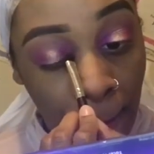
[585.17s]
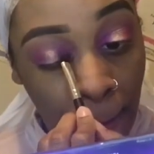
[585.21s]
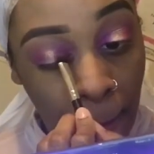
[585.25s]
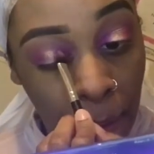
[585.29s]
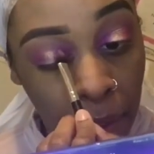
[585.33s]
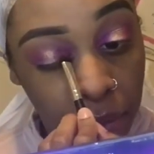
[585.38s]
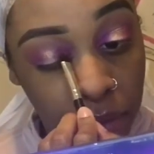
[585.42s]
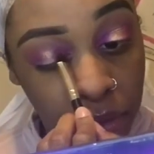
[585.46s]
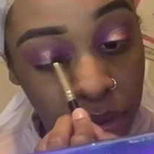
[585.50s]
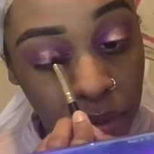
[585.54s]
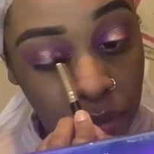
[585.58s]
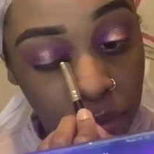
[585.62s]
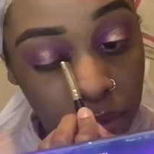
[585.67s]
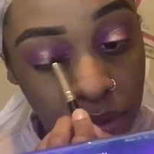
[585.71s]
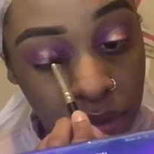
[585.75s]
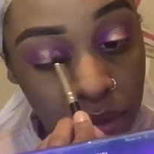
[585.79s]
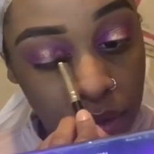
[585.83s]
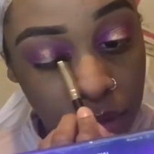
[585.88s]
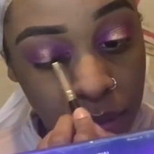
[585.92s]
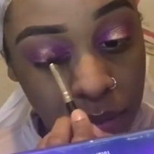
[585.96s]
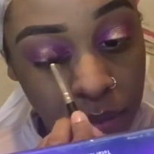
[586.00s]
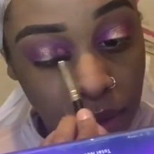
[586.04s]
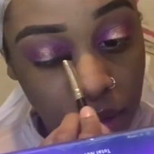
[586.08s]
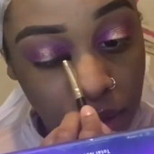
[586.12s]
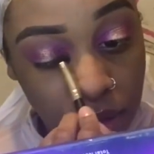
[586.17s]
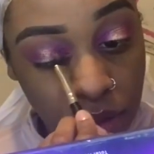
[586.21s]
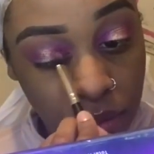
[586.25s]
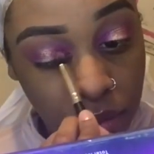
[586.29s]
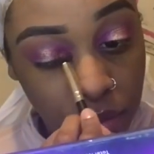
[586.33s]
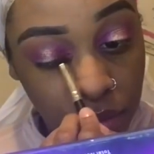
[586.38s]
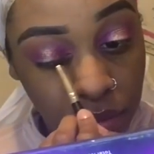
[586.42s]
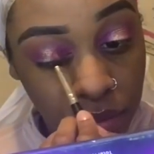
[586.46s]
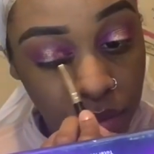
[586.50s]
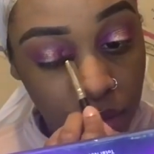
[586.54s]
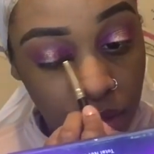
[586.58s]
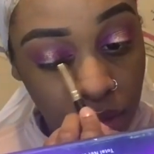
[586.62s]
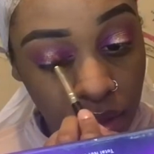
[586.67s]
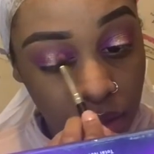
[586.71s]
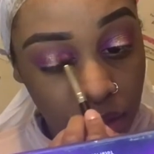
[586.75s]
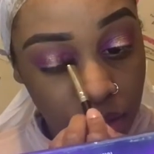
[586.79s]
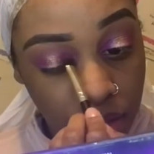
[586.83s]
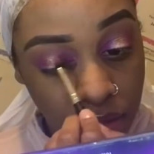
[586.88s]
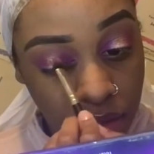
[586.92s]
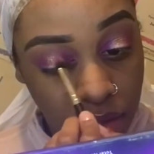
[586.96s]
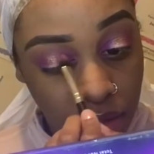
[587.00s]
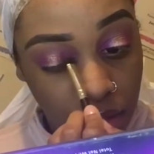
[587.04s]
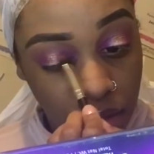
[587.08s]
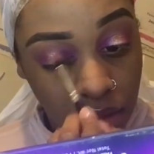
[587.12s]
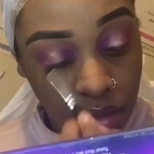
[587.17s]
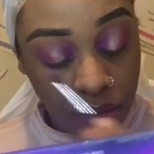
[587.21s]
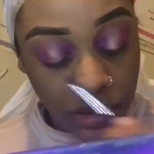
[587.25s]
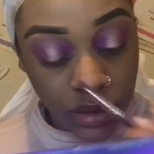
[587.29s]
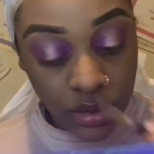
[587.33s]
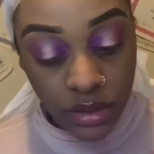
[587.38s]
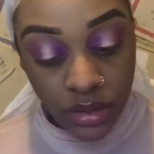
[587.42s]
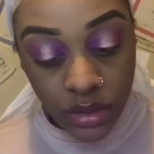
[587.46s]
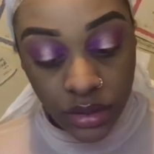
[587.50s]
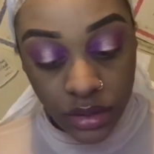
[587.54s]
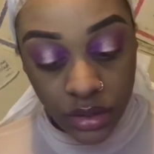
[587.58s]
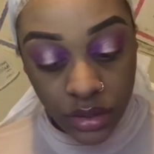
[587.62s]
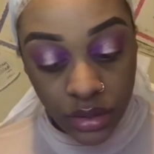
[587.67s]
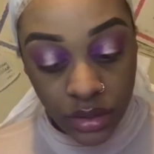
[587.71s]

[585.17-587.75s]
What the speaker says: I really want this pink to be really intense.